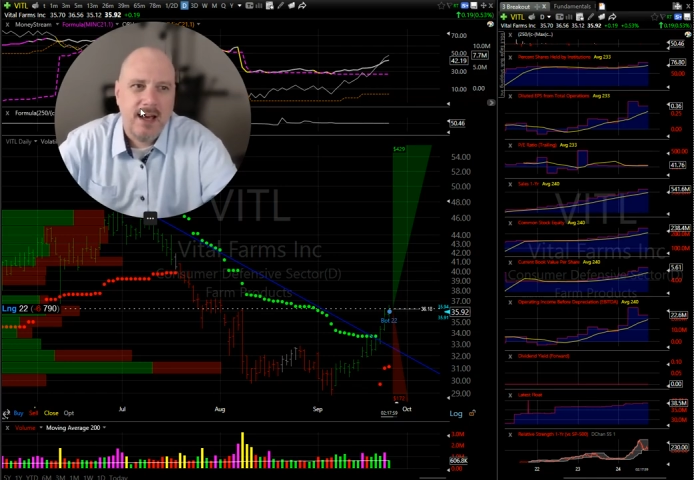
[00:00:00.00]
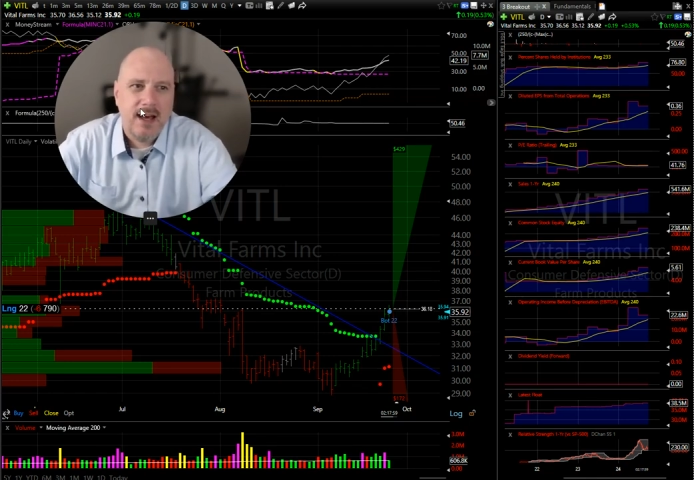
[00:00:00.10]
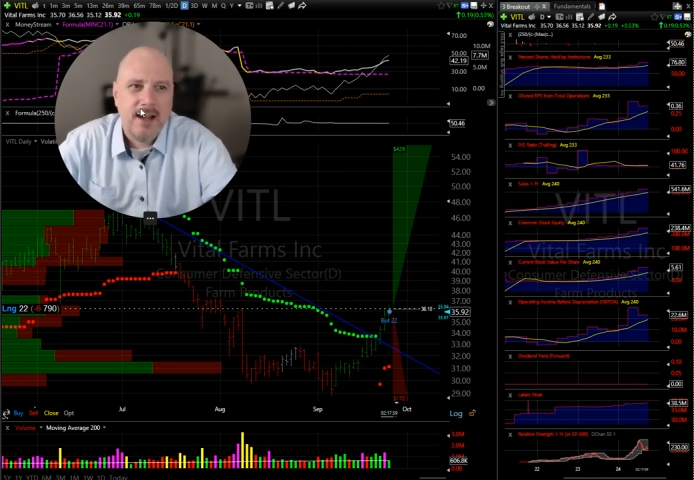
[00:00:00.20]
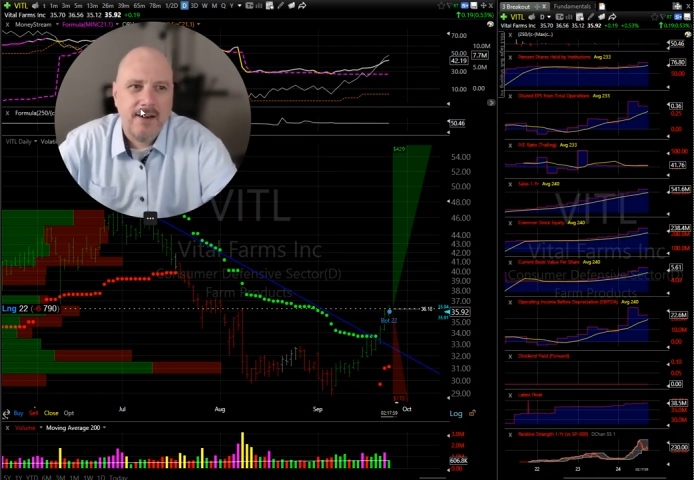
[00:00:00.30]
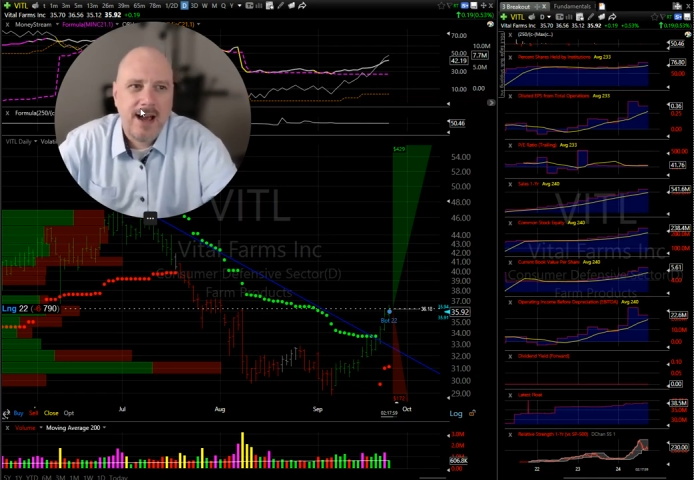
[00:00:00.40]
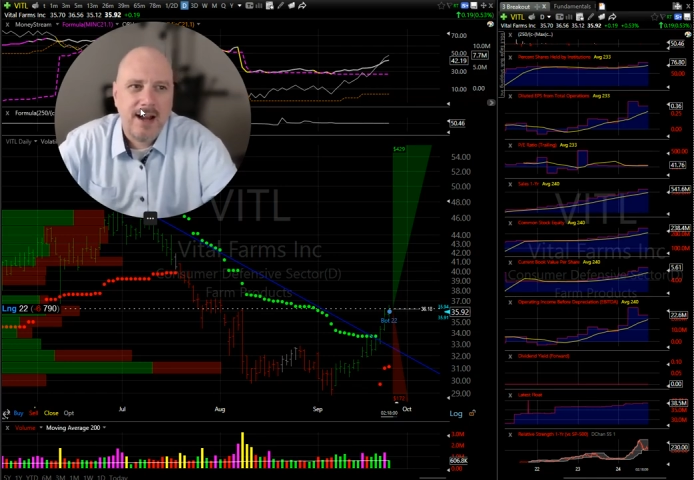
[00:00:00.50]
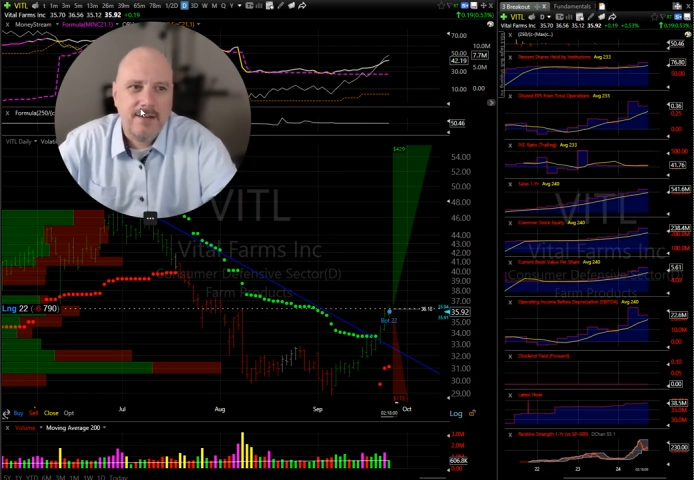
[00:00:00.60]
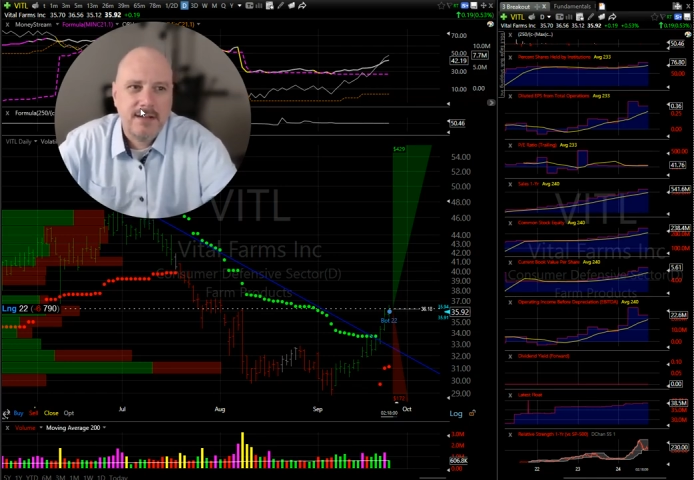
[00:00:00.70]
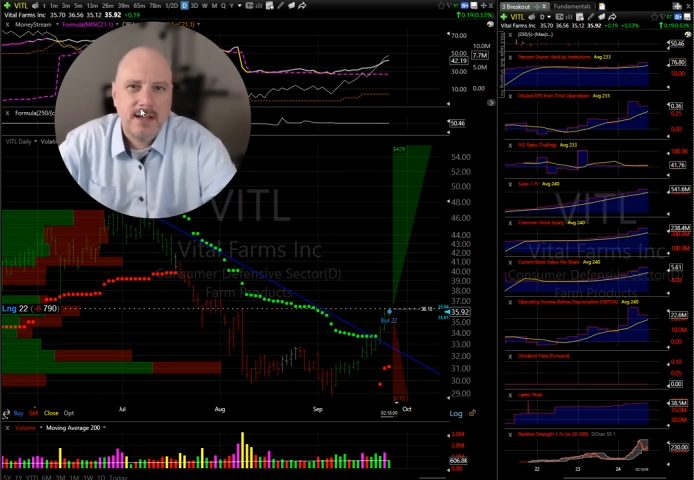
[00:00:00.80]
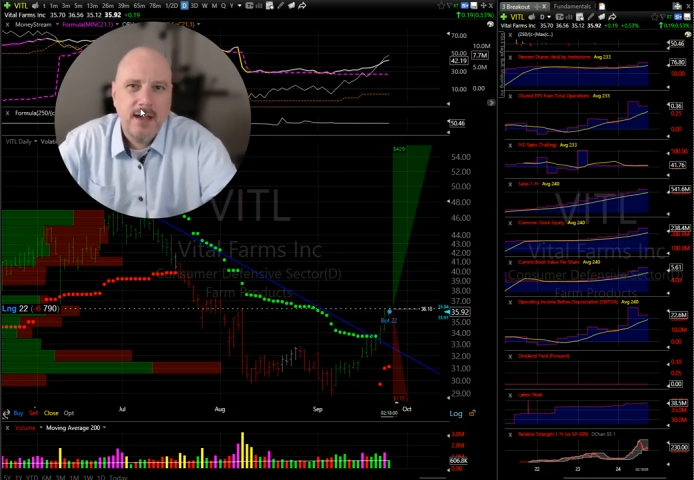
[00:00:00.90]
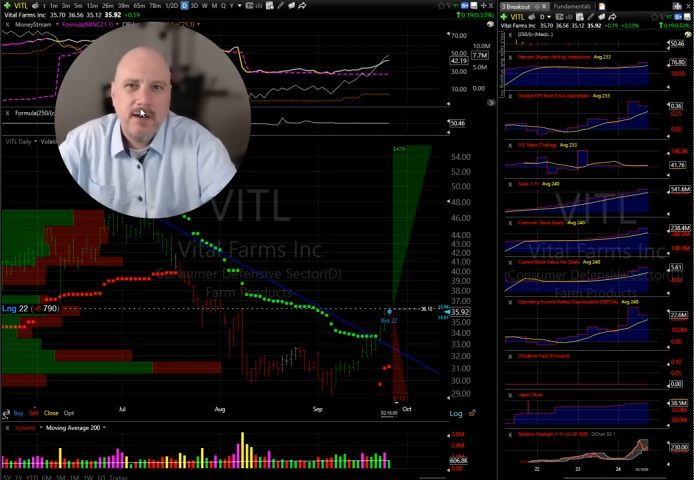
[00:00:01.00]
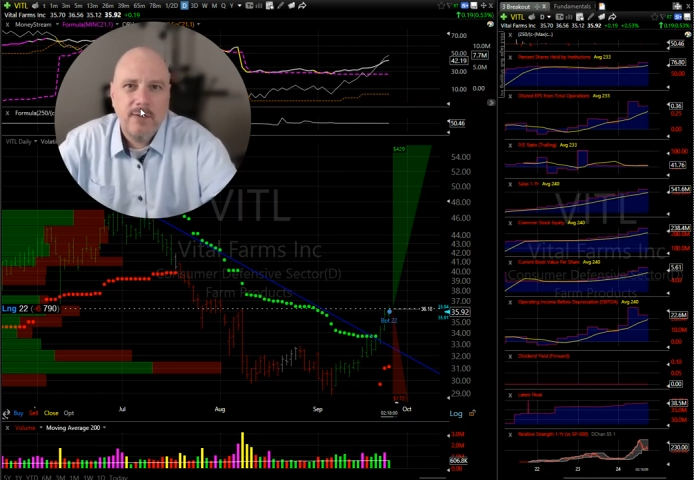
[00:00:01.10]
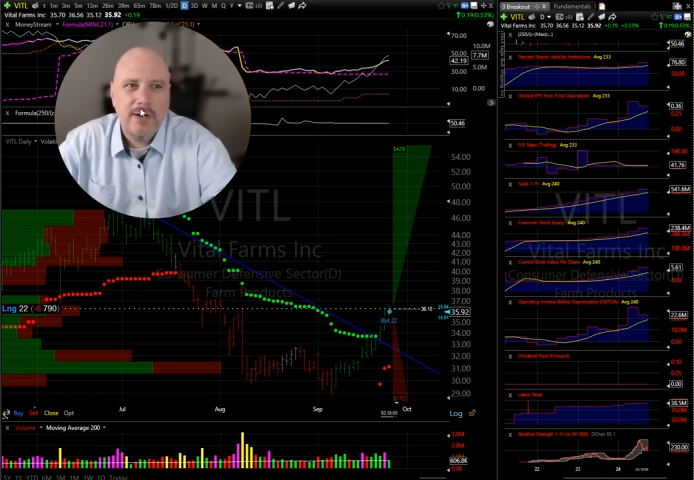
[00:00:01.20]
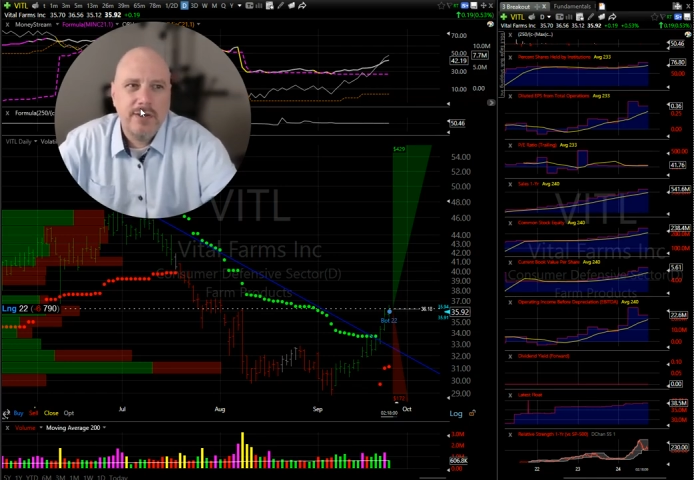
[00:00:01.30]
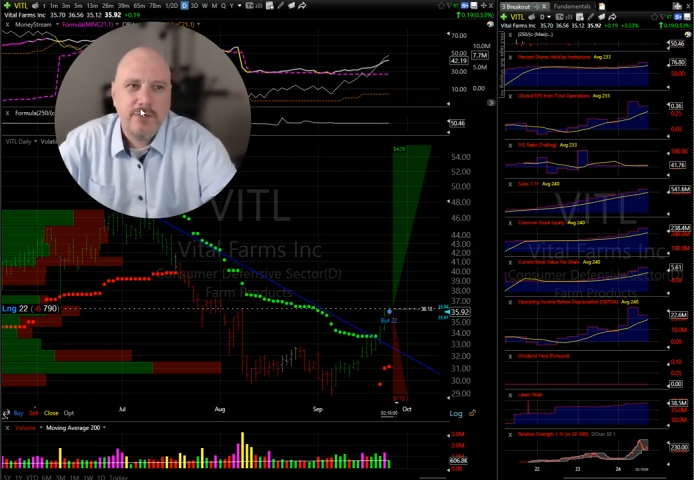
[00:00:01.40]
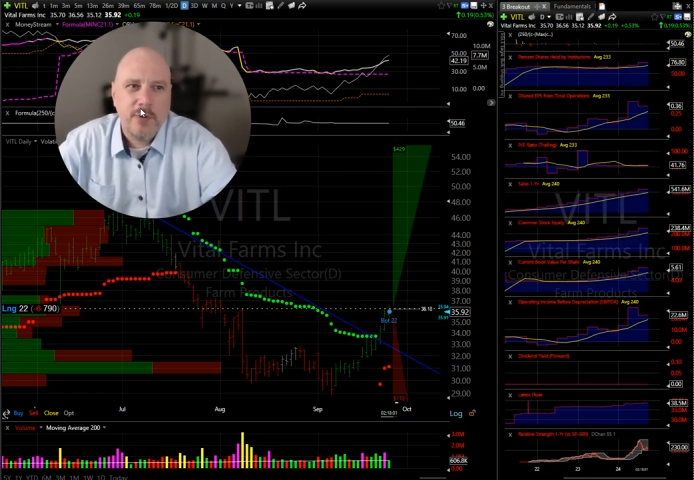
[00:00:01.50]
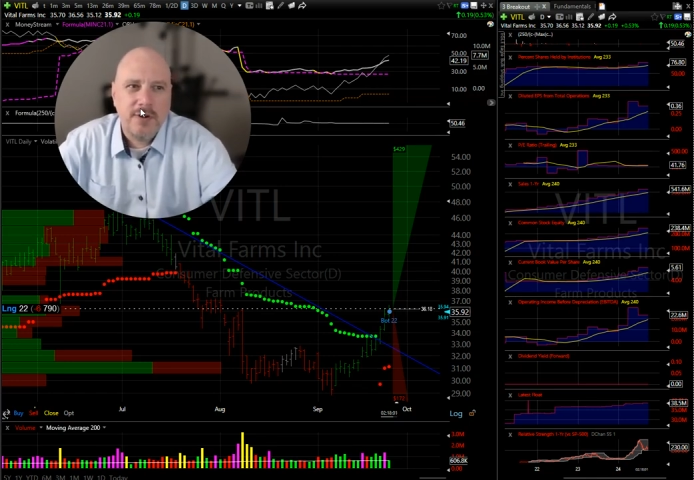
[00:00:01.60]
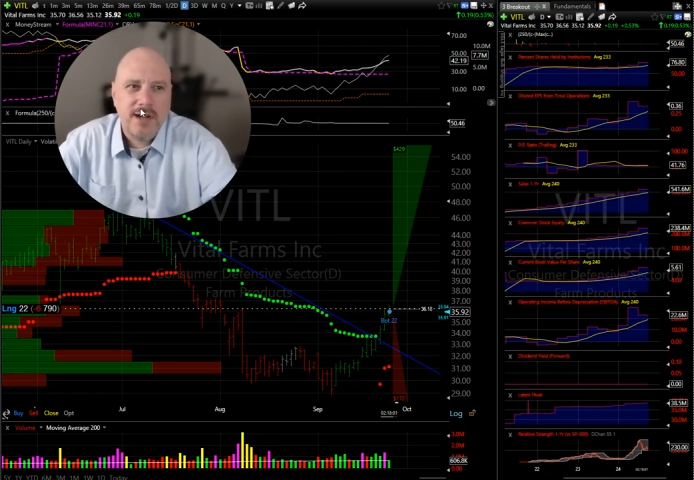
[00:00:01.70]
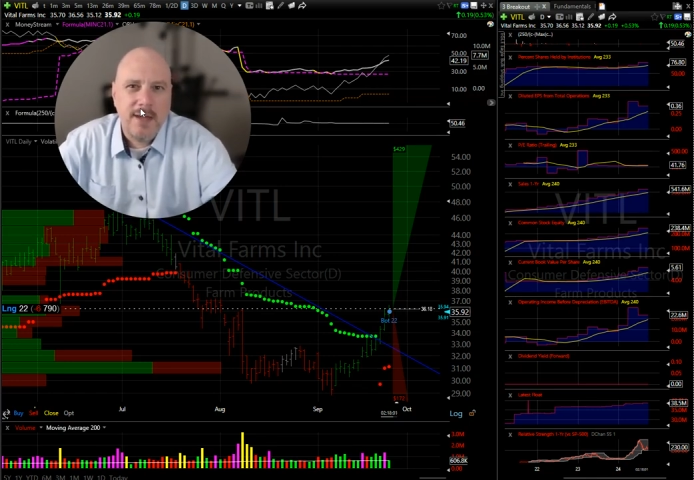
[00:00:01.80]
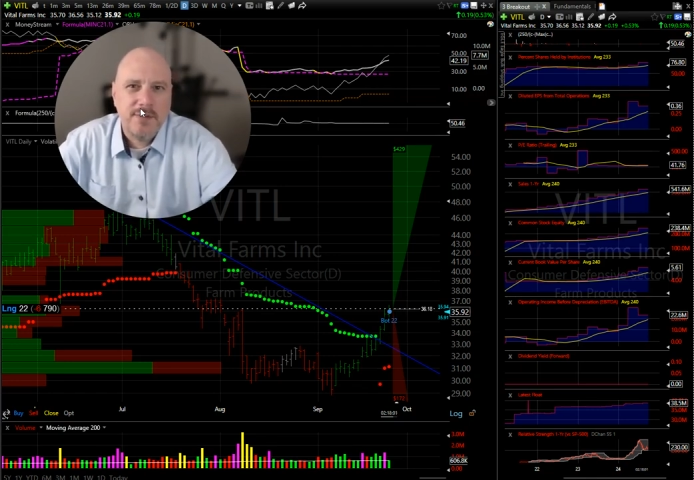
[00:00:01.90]
$100, what is 4
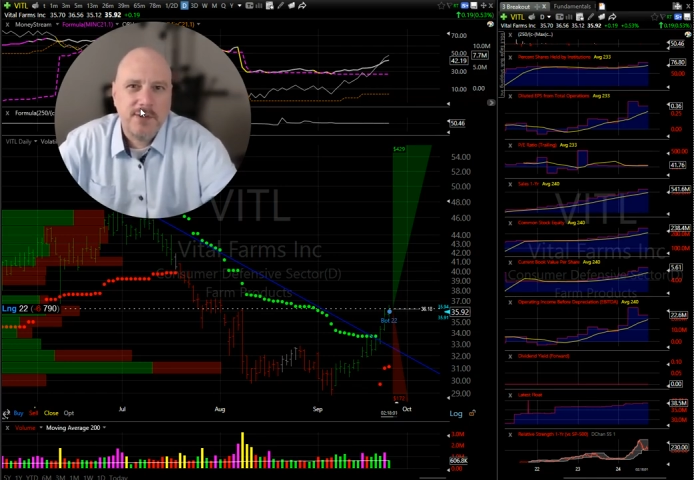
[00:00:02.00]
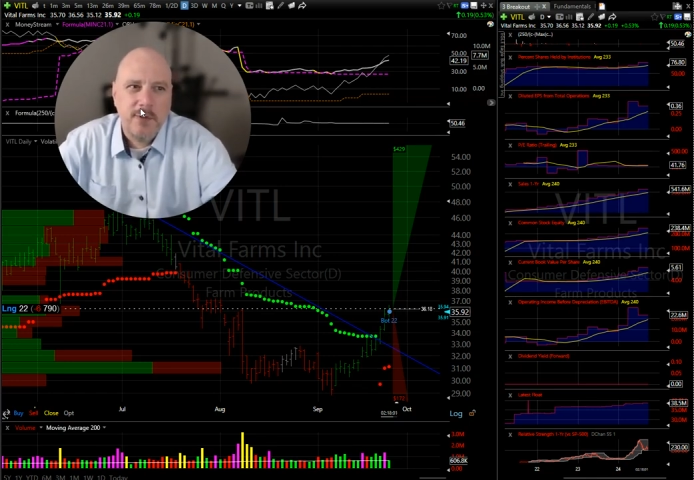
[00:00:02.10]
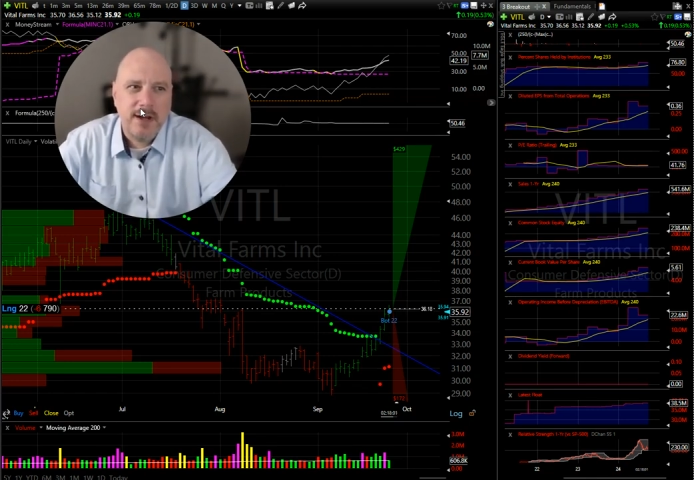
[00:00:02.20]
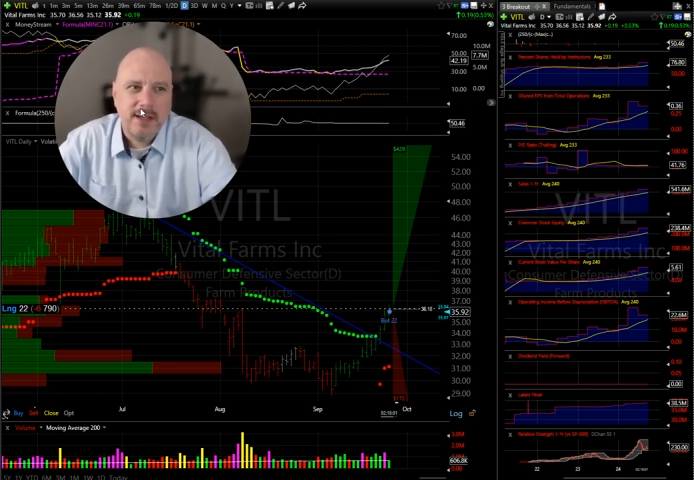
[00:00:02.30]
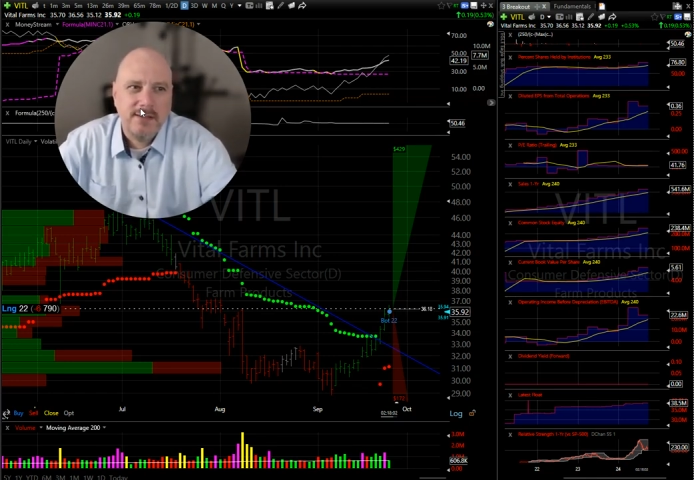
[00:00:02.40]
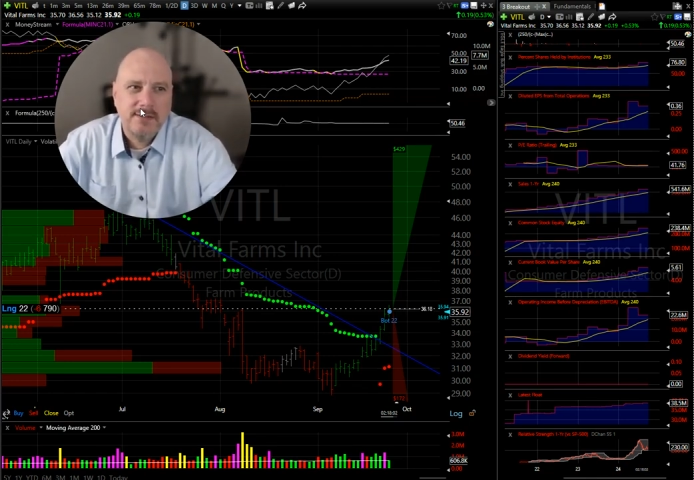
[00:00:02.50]
times 20?